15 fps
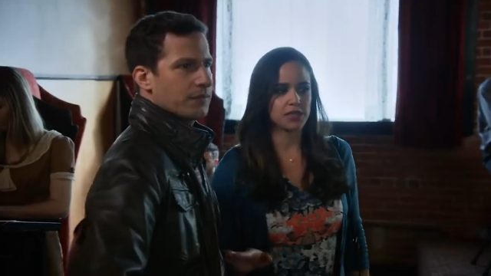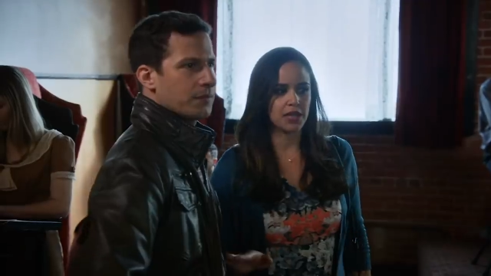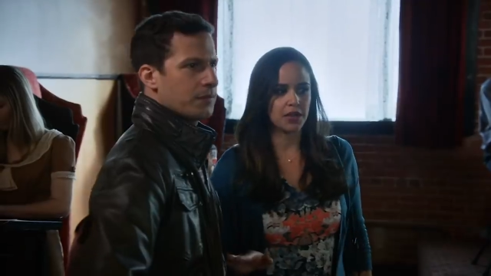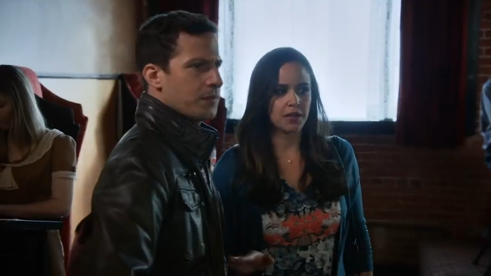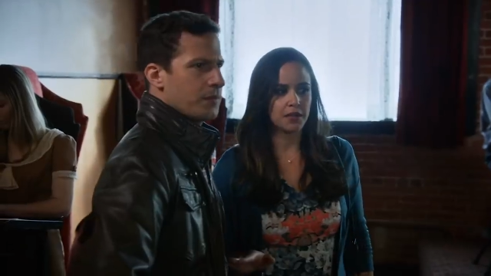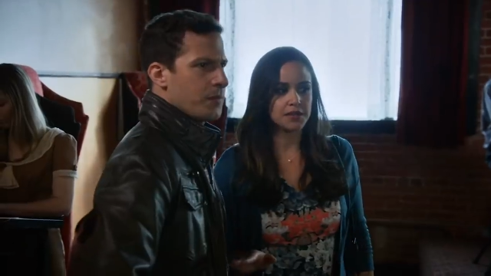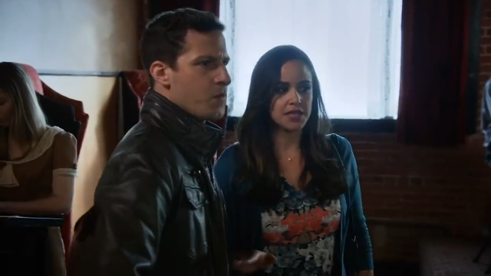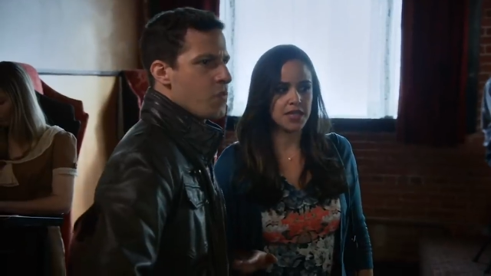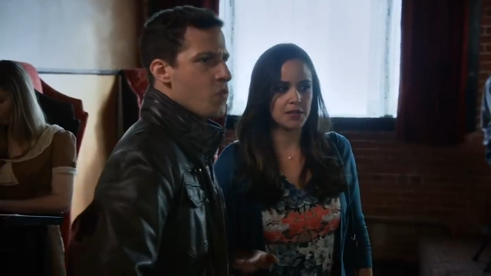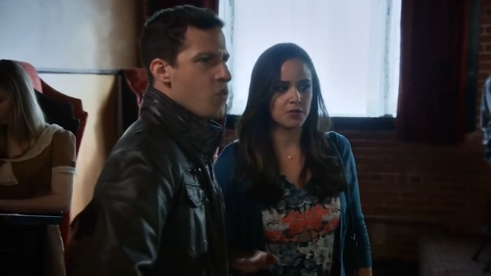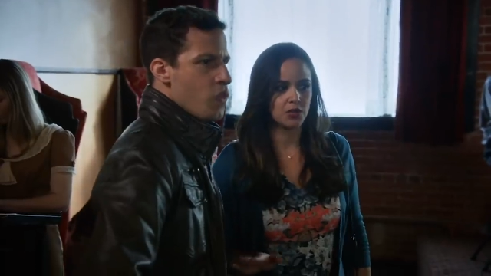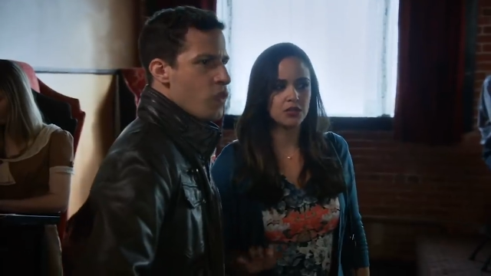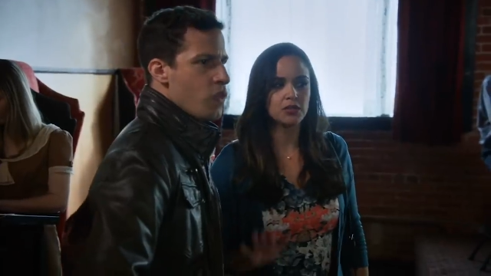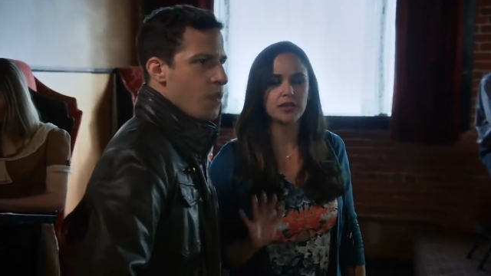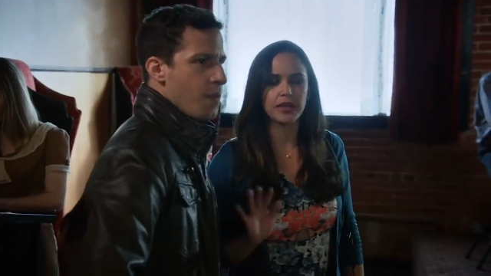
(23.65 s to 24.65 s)
Speaker 1: phone is out on the
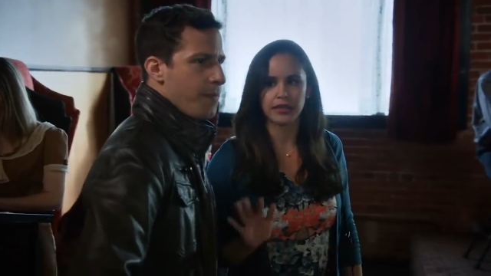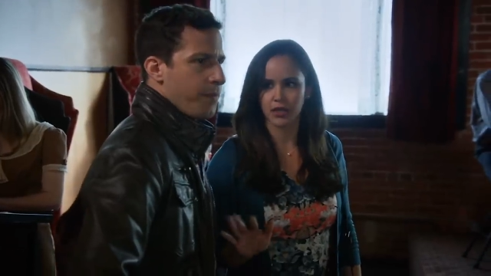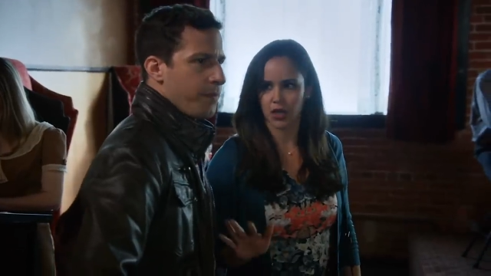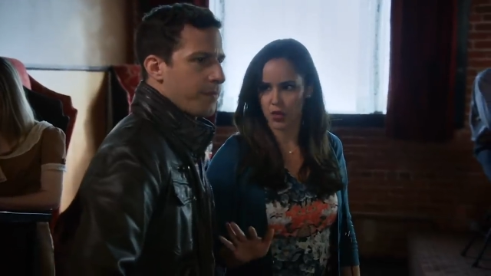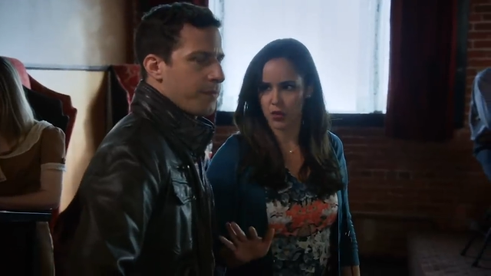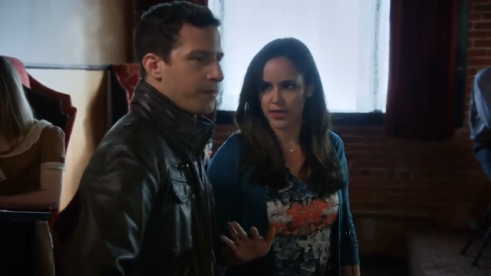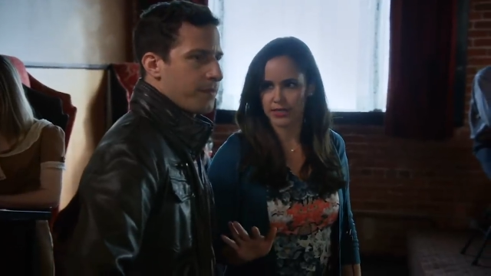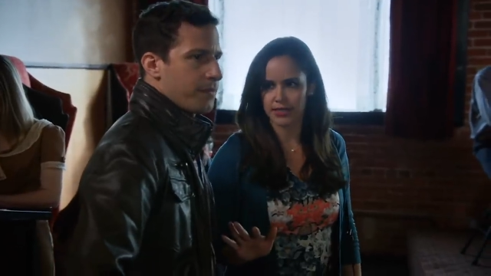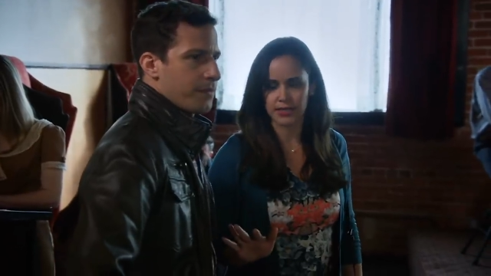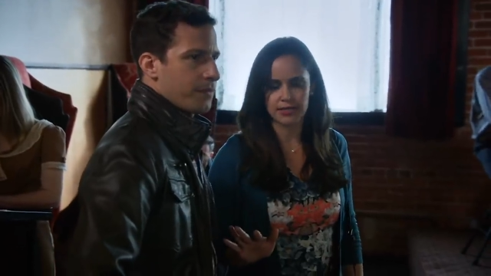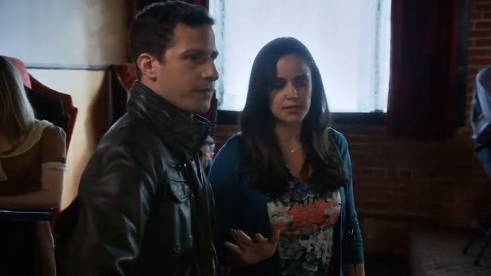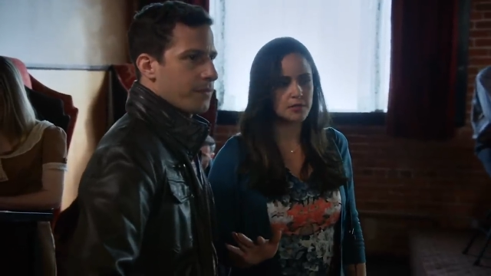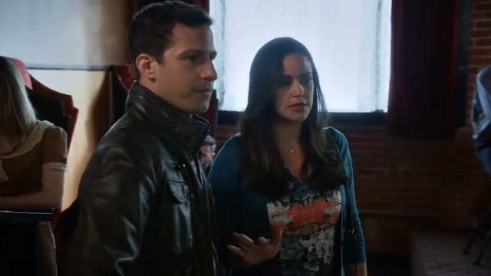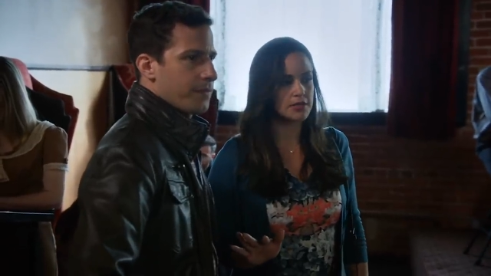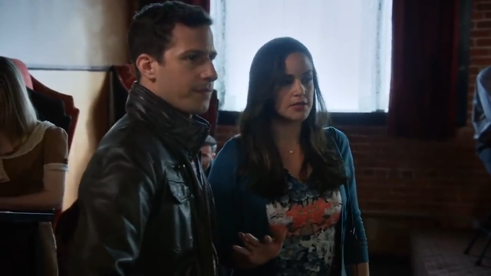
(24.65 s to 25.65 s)
table, like it
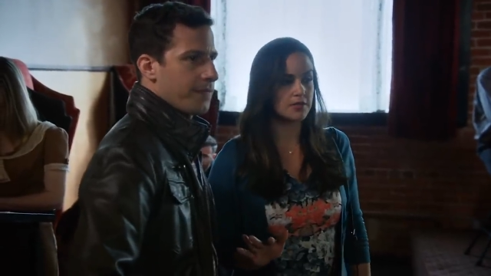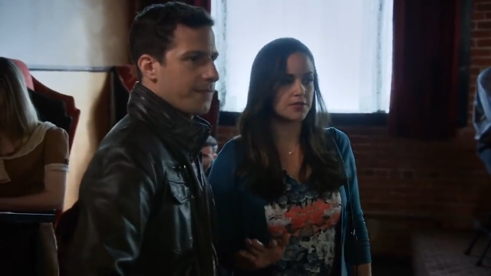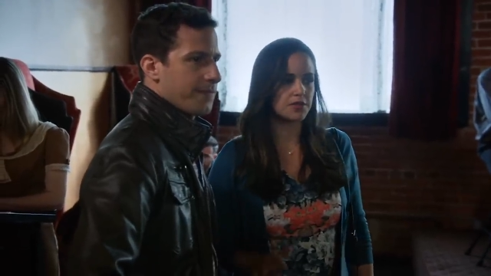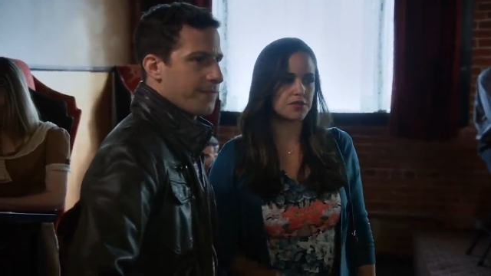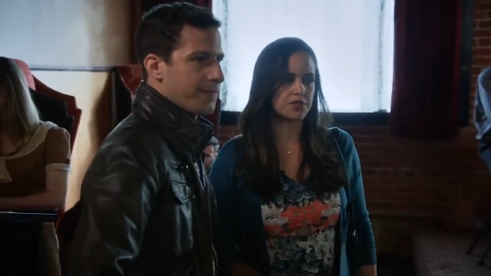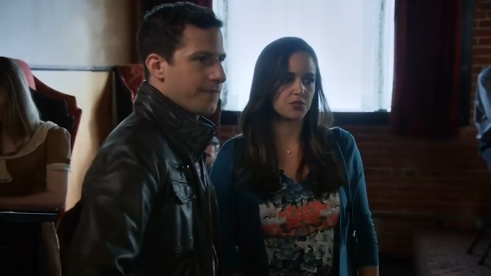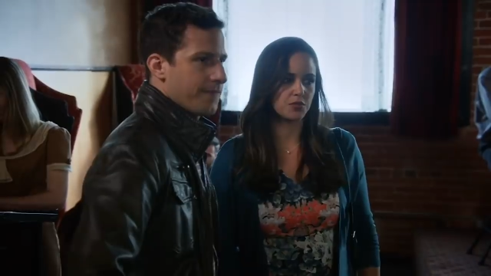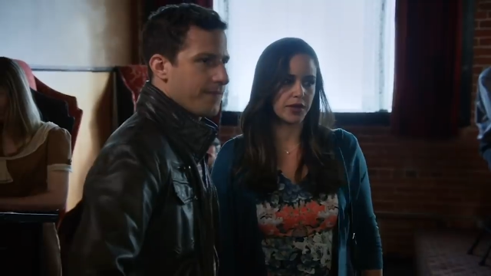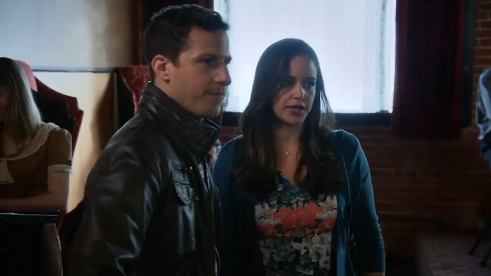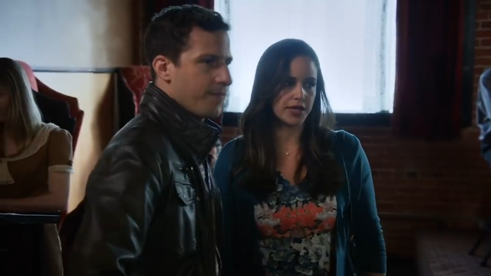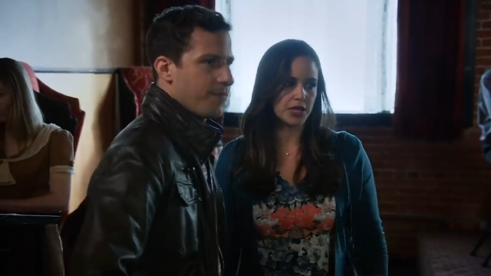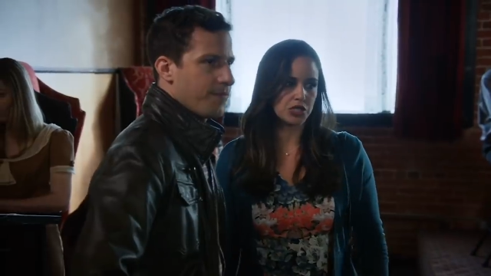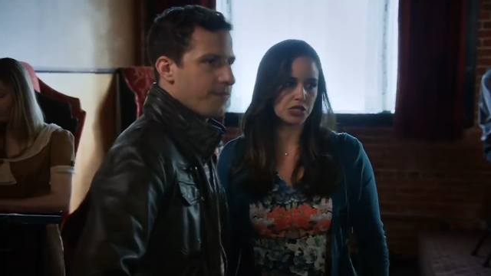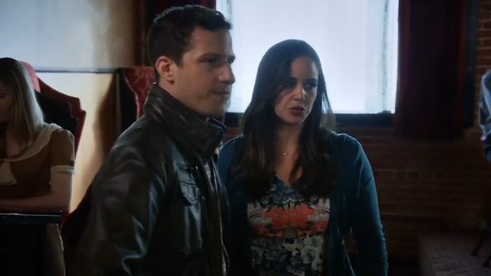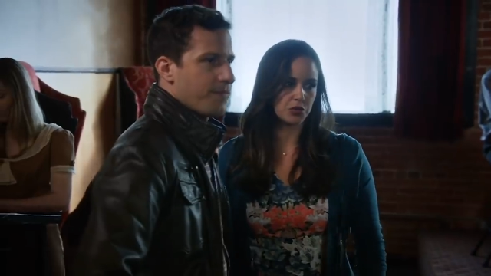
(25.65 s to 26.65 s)
always is, because he fears the
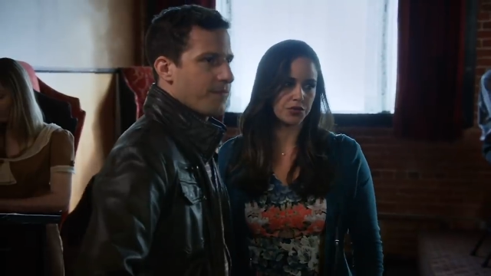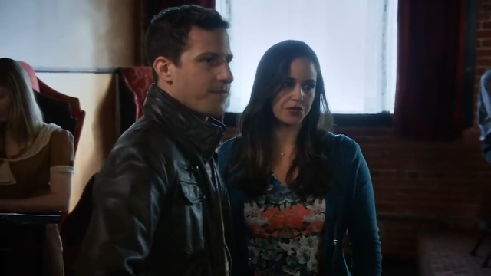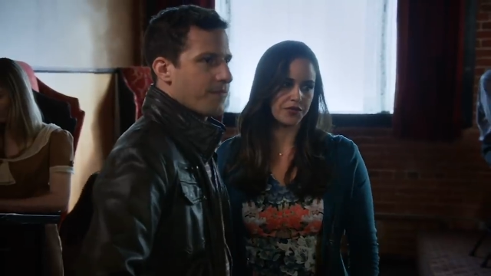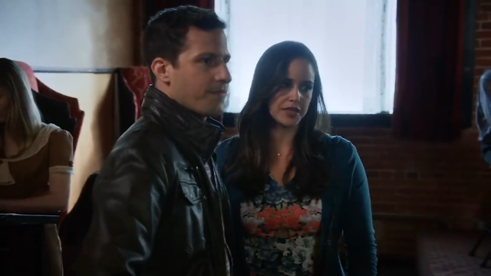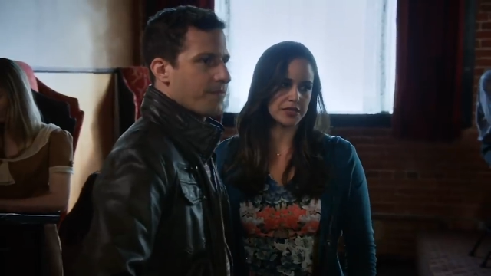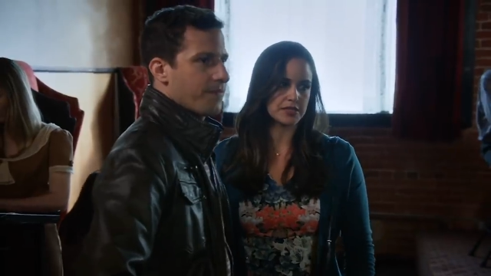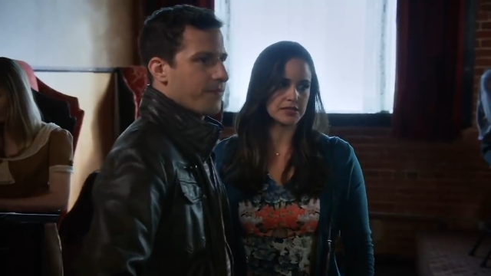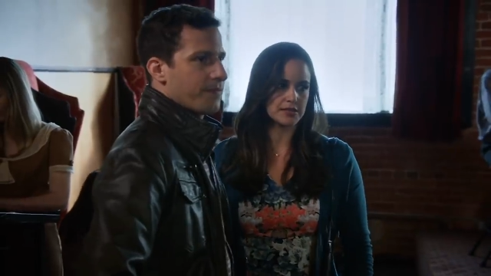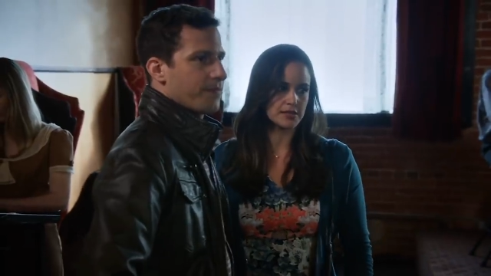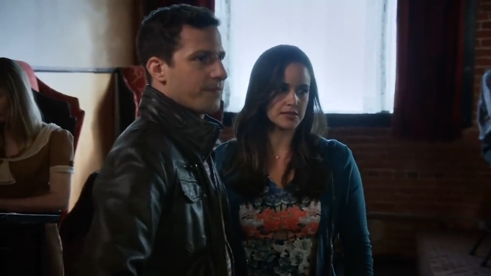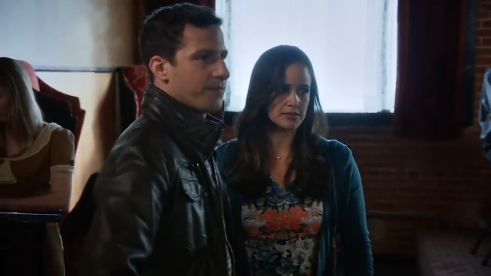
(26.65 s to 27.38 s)
radiation will affect his